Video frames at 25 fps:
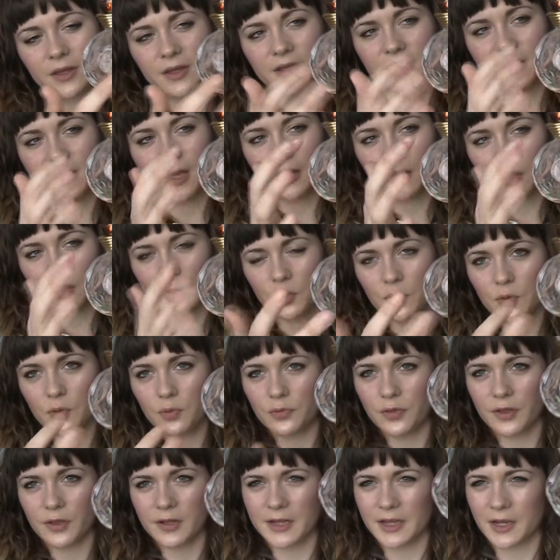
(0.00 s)

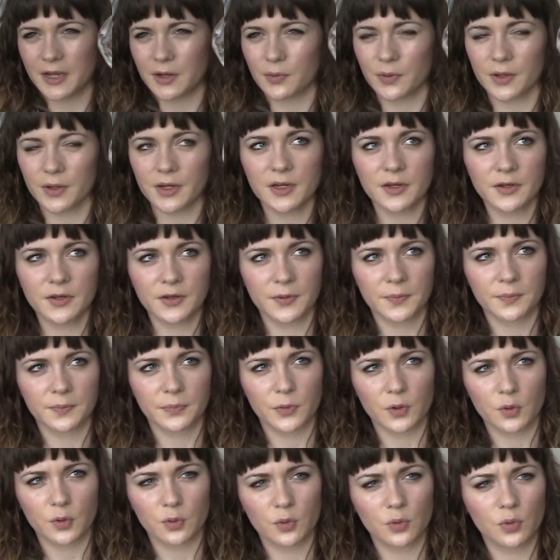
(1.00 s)
yellow, the liquid,
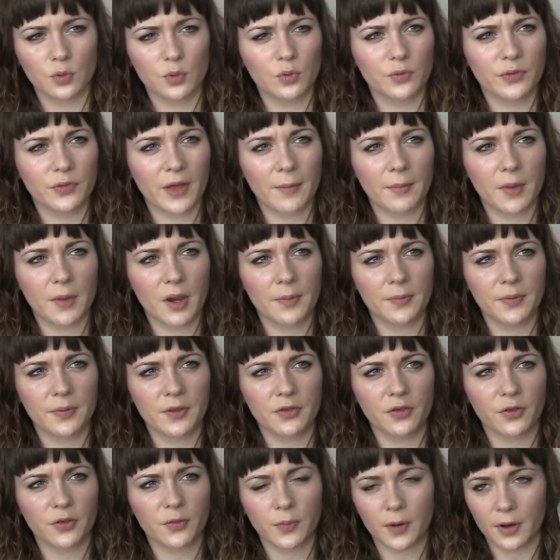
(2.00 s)
or that might
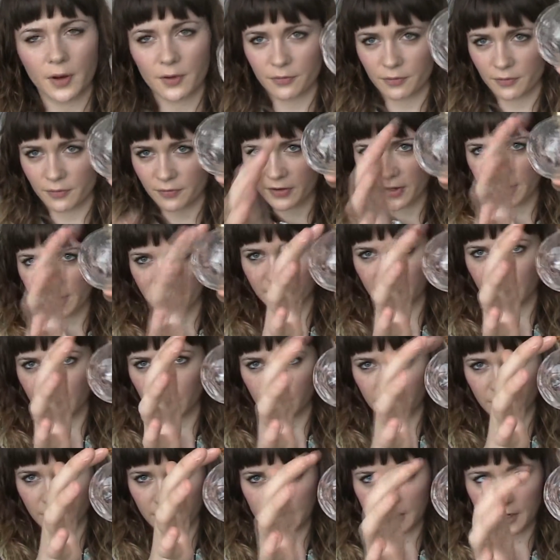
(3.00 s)
be just where it's reflecting
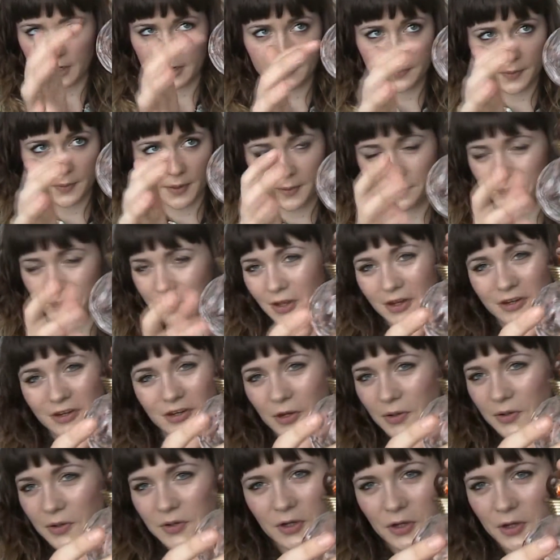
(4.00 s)
off the lid, but I
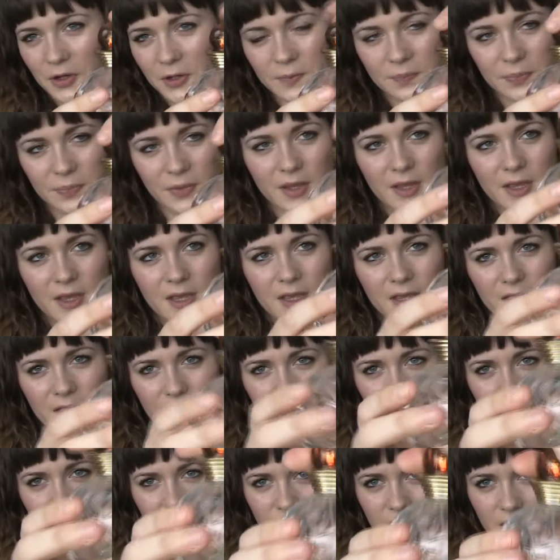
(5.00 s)
don't know.
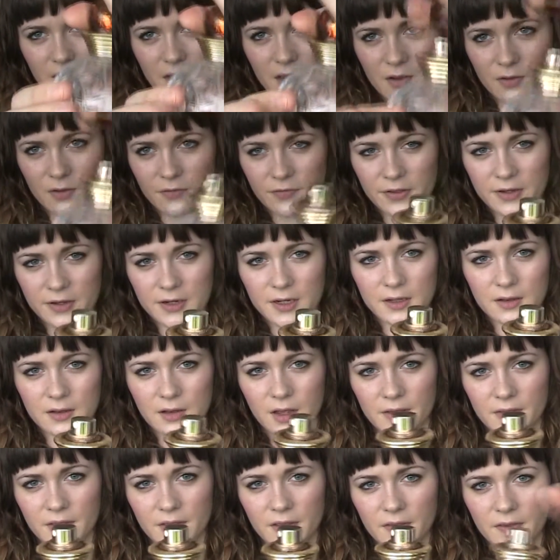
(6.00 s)
You just take off the lid
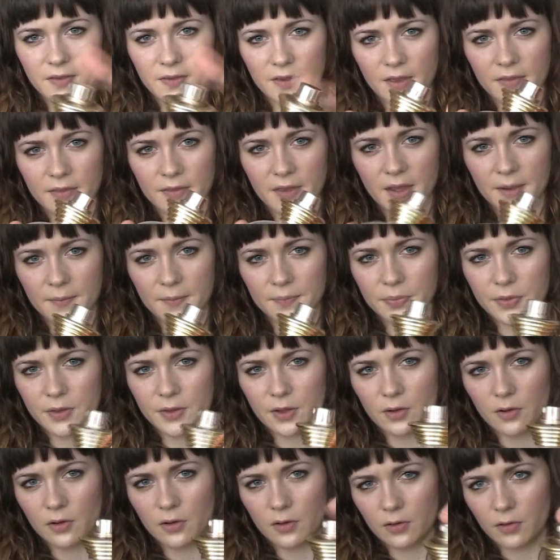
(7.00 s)
like this, and then
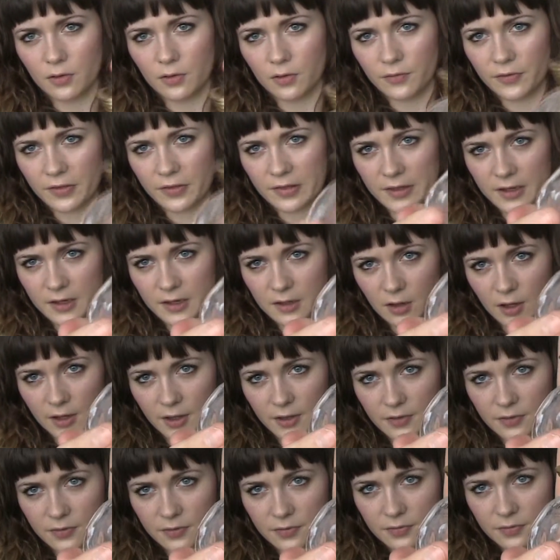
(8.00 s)
obviously
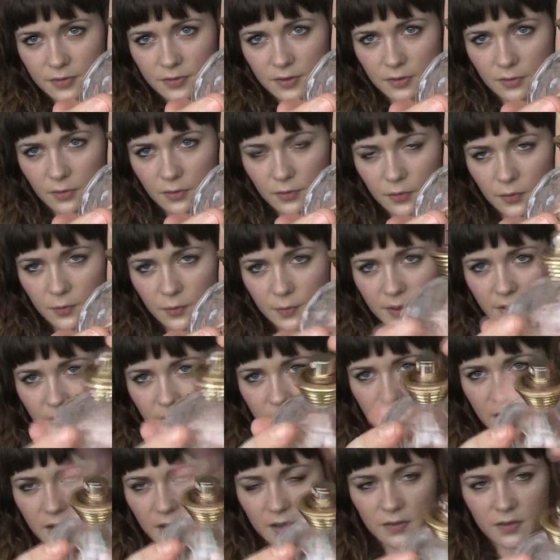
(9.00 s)
like the nozzle
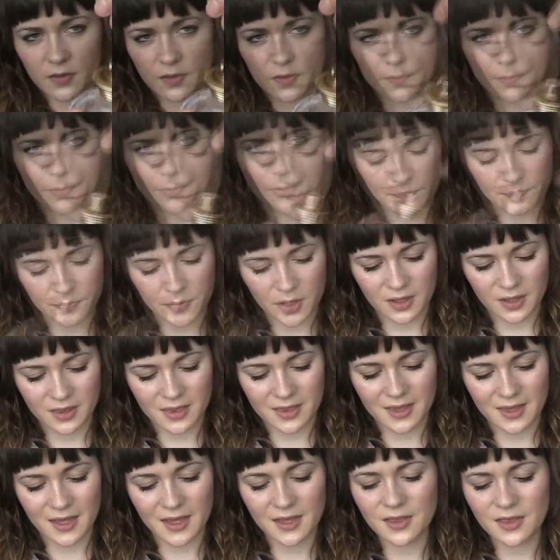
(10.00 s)
bit's there to spray. I'd
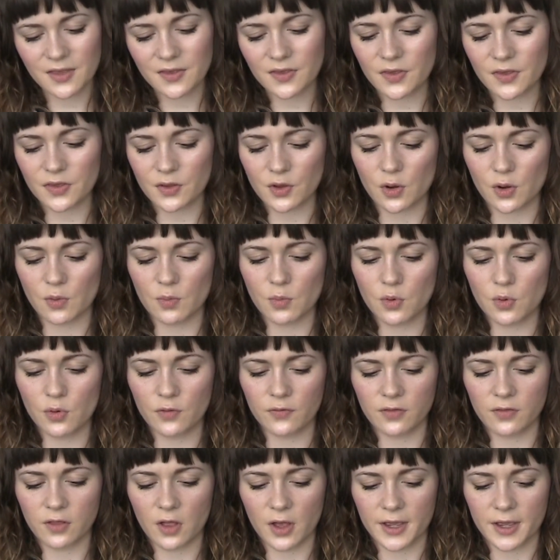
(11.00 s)
say this has got
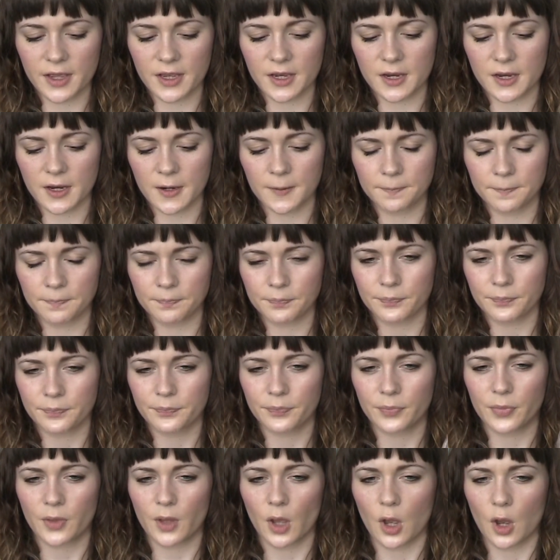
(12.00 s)
more of like
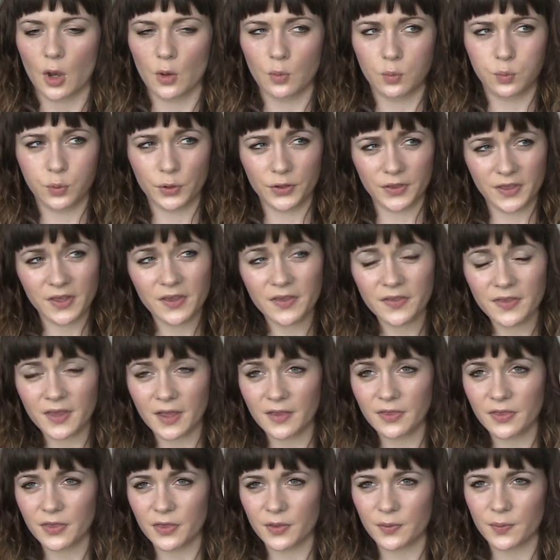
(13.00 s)
a woody
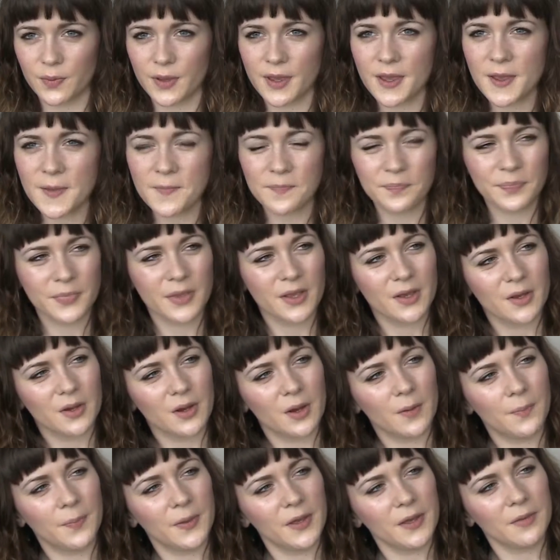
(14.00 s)
scent it,
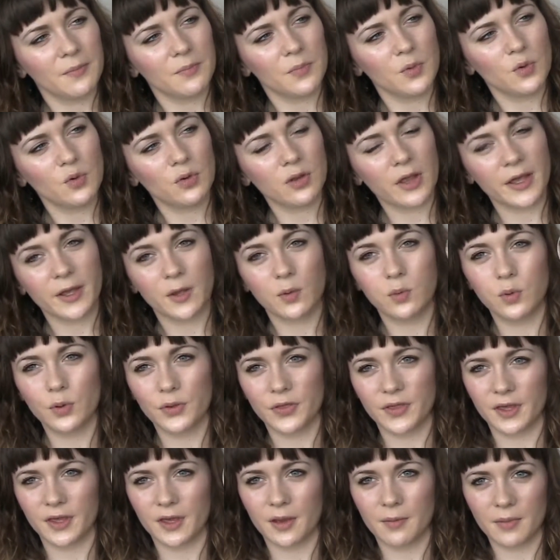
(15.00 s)
a bit more like
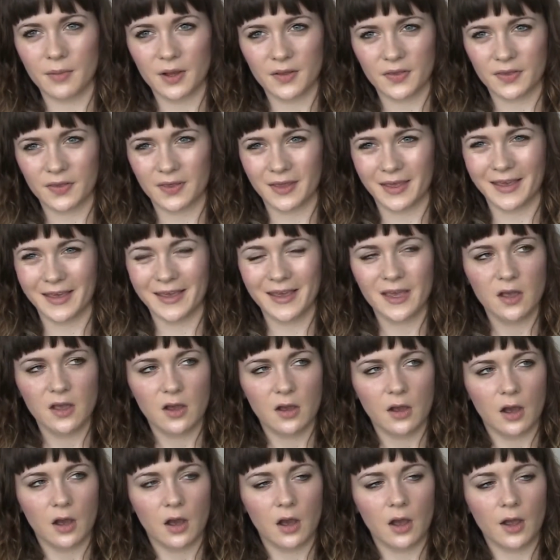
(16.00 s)
woody and musky.
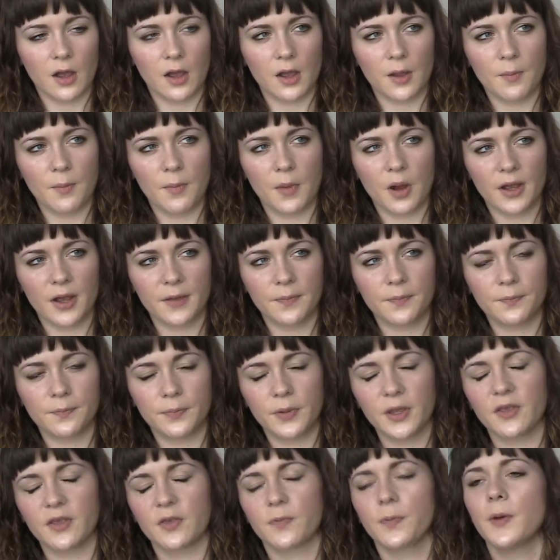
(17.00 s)

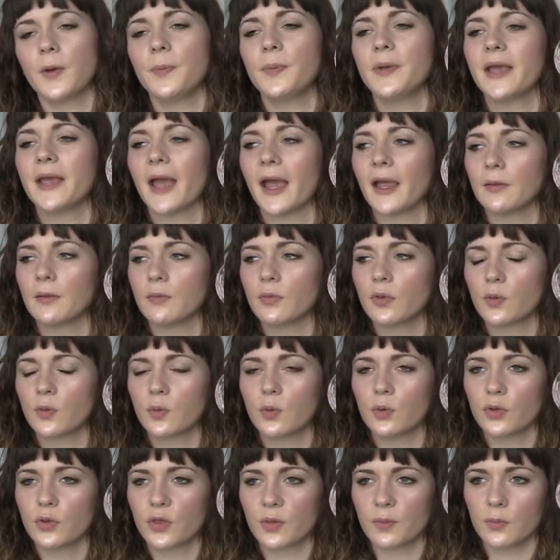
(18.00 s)
It's probably aimed
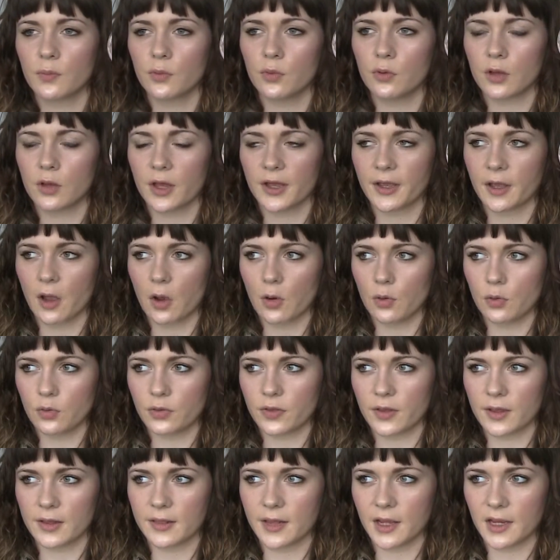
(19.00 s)
towards more like
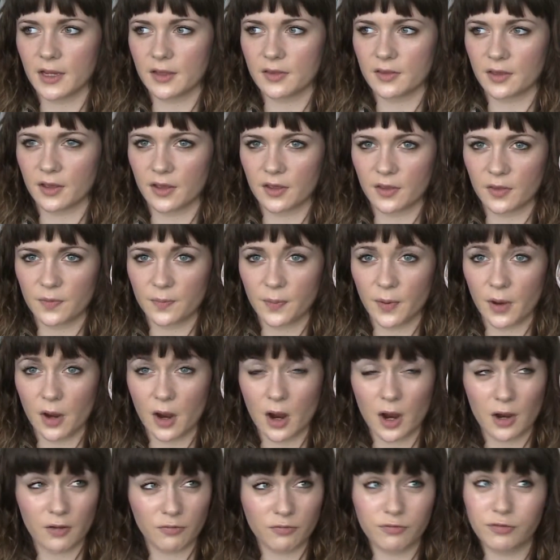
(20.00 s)
older ladies,
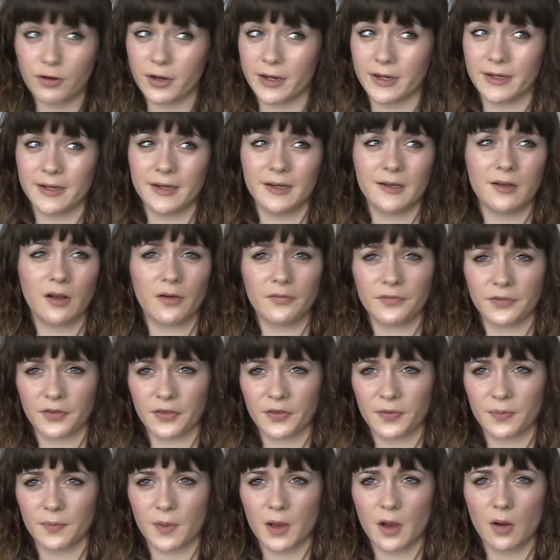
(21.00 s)
but I really love the
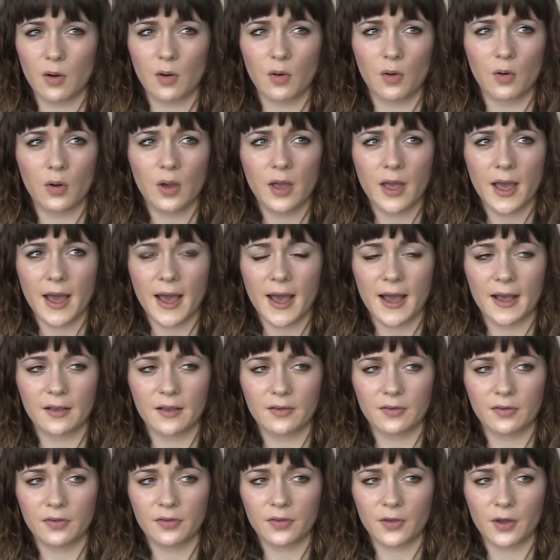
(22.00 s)
smell,
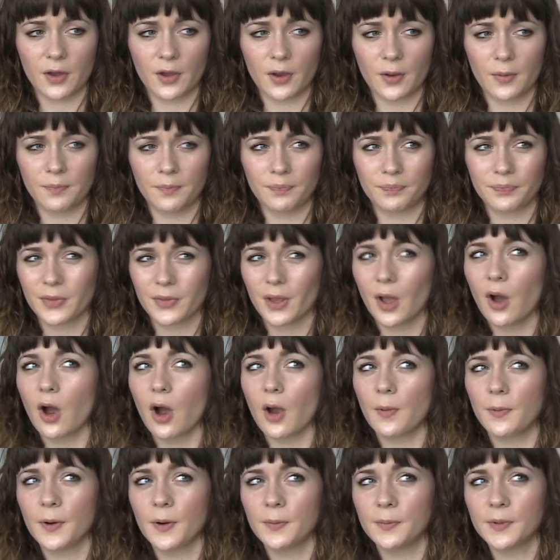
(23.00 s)
and
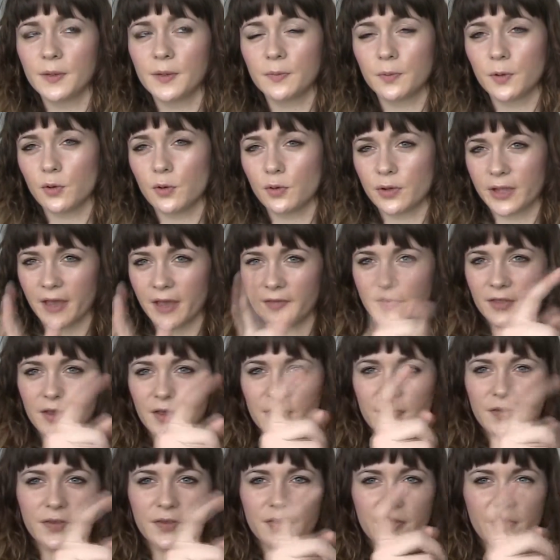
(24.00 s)
I probably will get
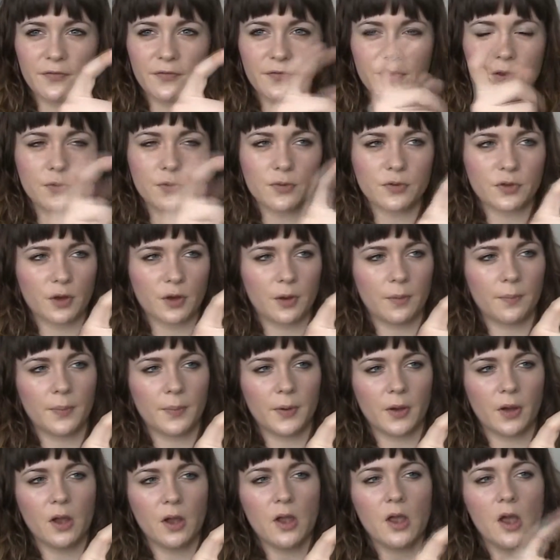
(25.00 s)
this in the future,
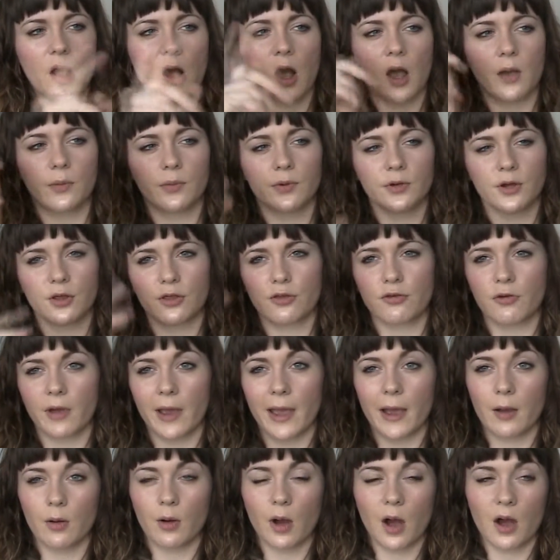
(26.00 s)
but I want to
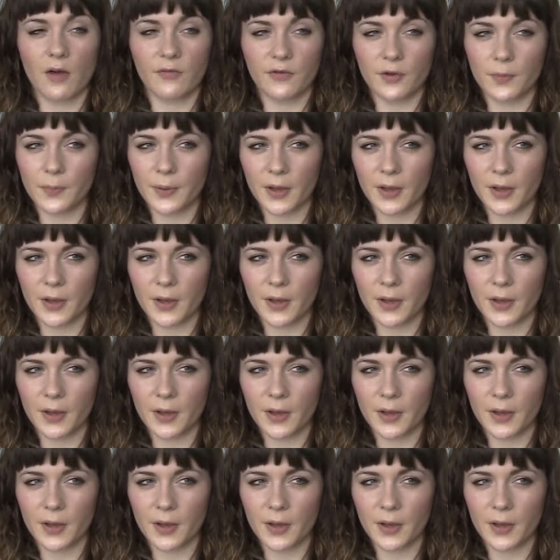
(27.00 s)
try out other